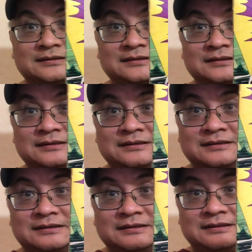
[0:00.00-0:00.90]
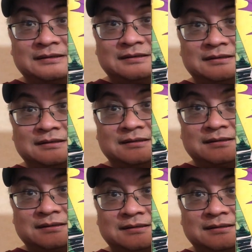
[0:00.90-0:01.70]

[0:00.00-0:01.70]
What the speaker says: [no speech]